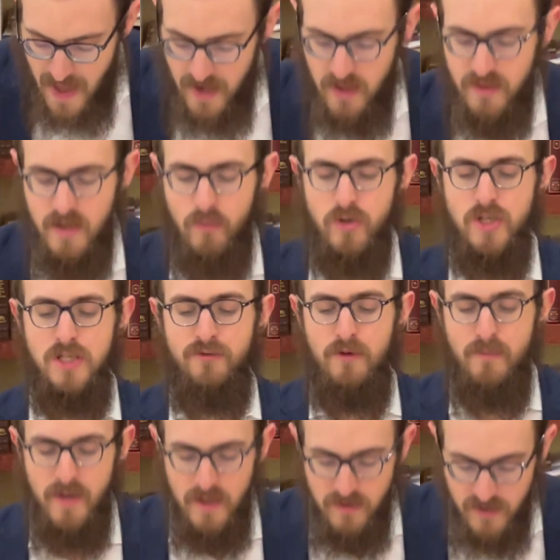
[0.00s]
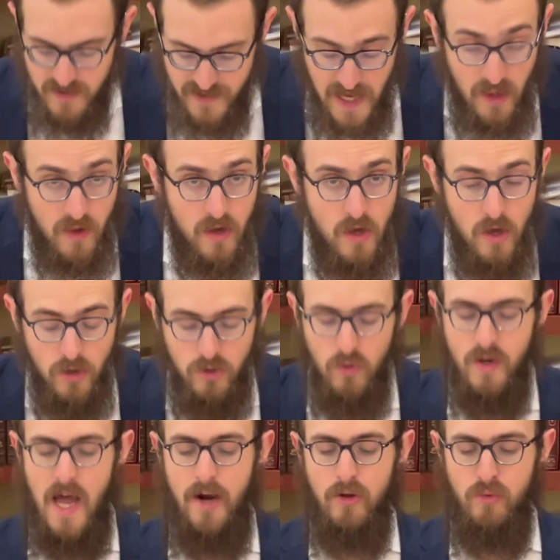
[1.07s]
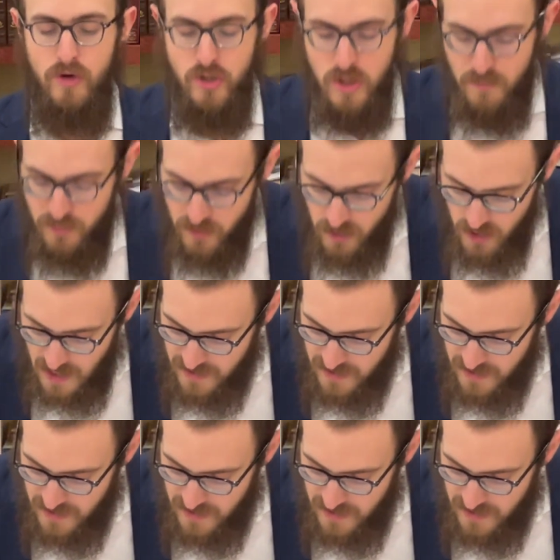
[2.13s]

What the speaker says: anything which is forbidden to sell to an idol worshipper,